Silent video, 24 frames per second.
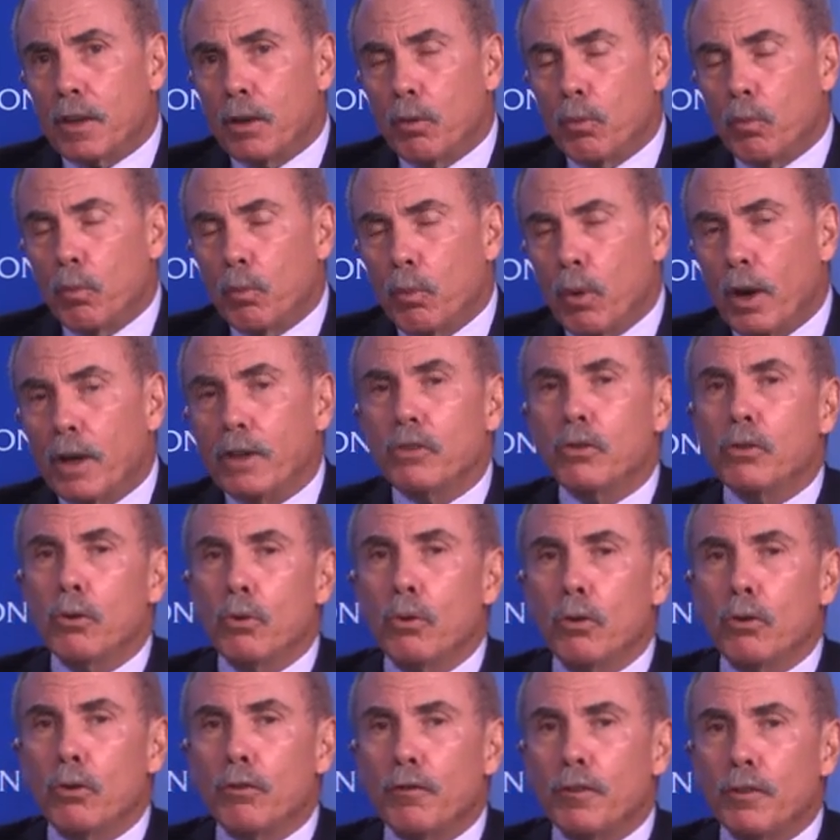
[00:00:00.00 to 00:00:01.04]
one
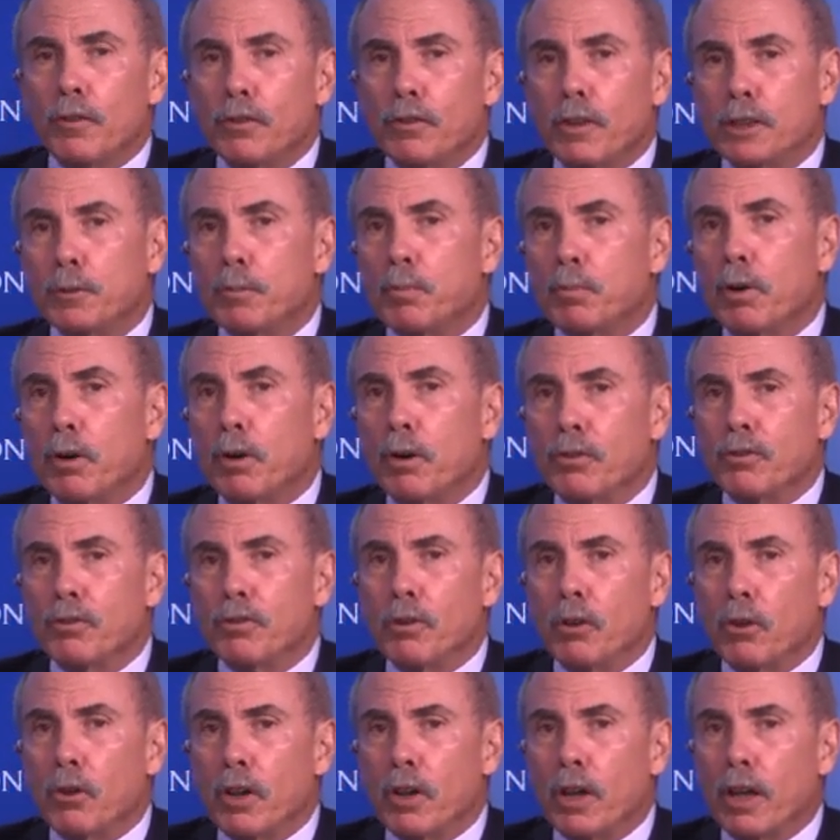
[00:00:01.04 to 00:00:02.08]
tool for such
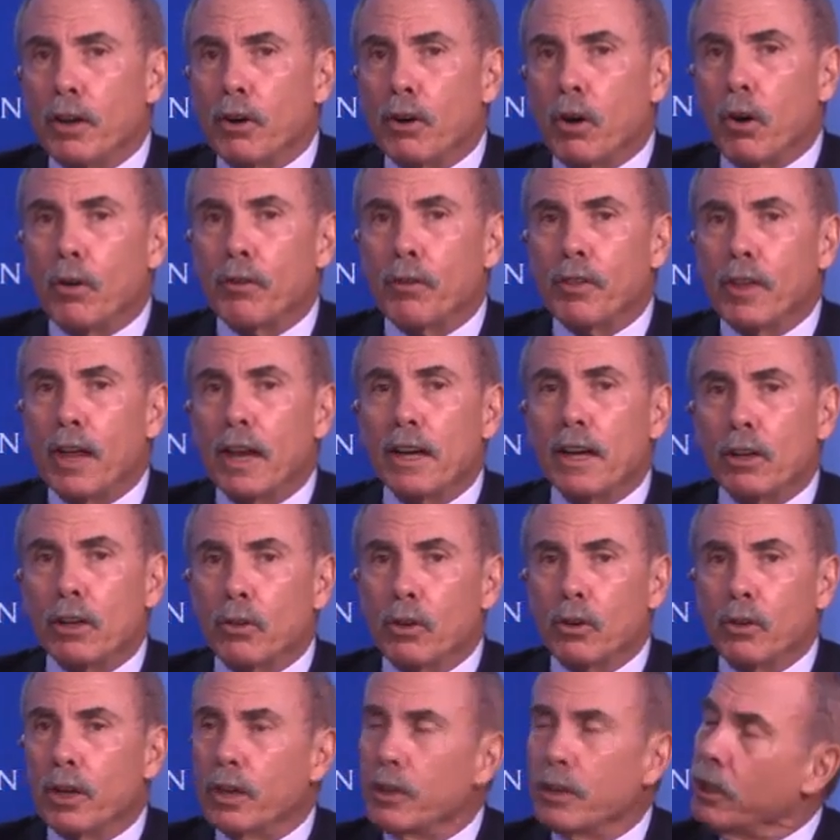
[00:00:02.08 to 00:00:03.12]
personal and authentic
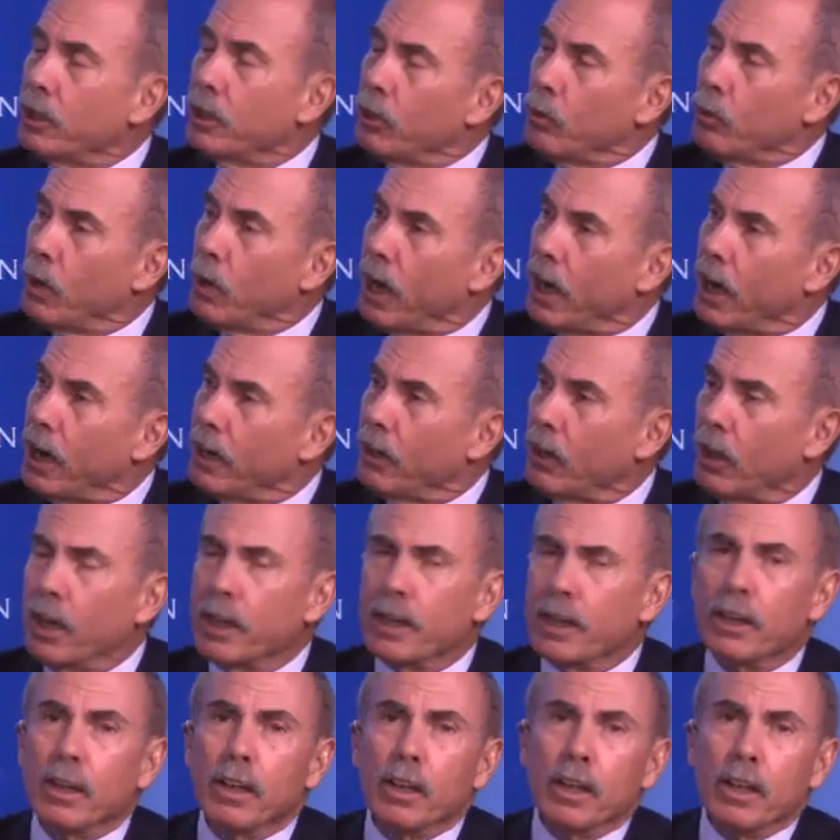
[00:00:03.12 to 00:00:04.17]
learning that you
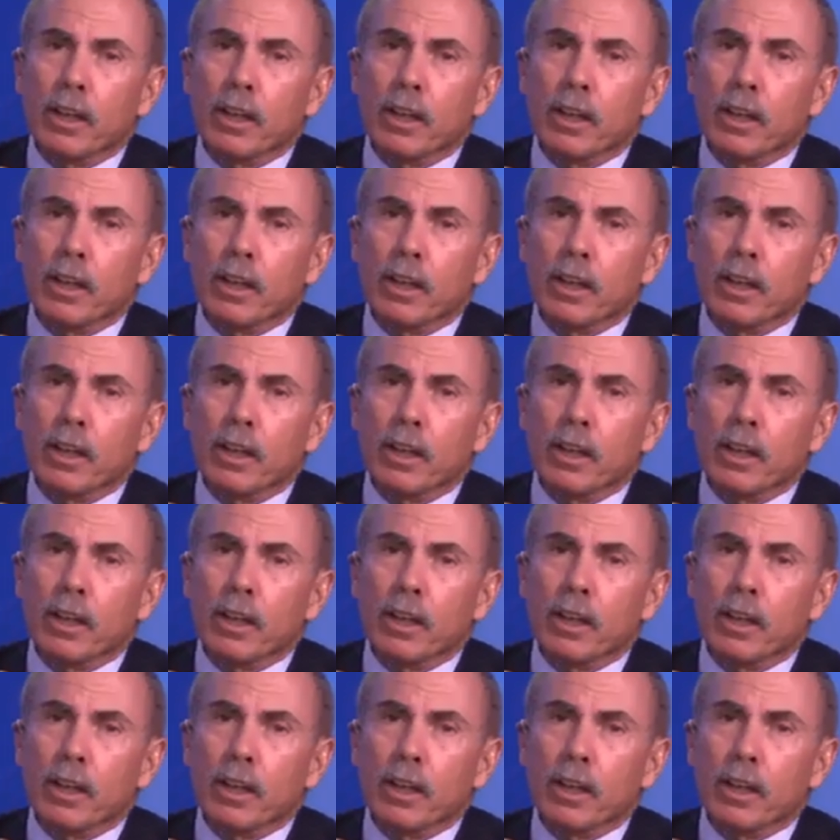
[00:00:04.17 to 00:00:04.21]
highlight